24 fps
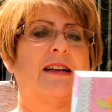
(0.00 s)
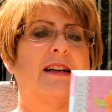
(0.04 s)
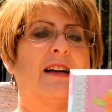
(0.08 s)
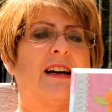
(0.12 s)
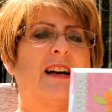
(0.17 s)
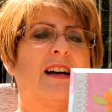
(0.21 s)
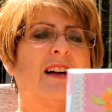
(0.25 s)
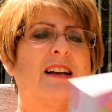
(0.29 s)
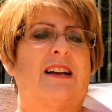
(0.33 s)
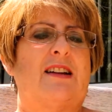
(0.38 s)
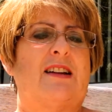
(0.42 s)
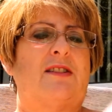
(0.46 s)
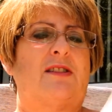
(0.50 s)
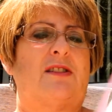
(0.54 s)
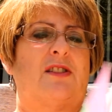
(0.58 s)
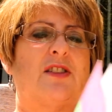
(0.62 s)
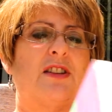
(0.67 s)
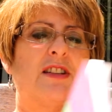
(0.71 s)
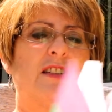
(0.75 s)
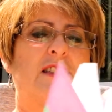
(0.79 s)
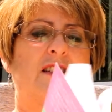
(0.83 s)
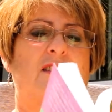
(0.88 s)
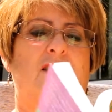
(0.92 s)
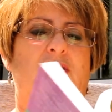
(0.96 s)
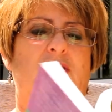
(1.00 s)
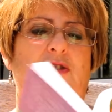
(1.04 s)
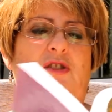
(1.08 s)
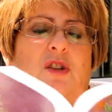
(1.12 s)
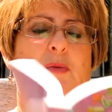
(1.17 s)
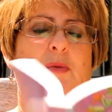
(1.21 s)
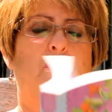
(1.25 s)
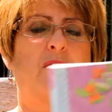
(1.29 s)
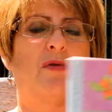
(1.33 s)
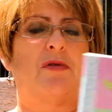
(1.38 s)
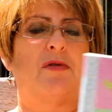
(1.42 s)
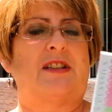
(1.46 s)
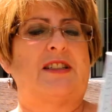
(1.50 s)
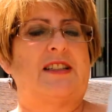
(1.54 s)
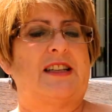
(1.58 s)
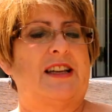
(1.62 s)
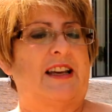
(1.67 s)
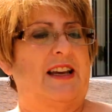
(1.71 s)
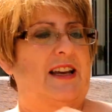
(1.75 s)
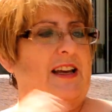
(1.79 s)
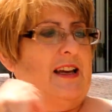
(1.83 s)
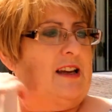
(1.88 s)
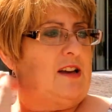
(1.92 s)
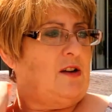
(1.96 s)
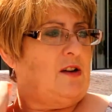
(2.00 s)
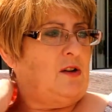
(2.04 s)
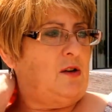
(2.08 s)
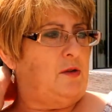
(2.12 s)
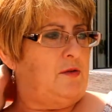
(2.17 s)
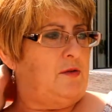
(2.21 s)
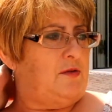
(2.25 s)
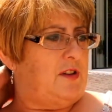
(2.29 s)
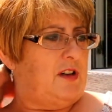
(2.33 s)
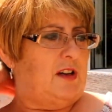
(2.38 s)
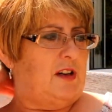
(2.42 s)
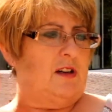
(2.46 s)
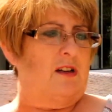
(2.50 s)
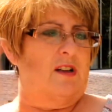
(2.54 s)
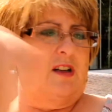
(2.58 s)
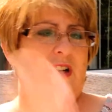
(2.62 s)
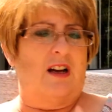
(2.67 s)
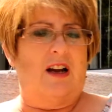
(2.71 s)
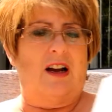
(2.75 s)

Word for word: And I thought, this is such a pretty cover.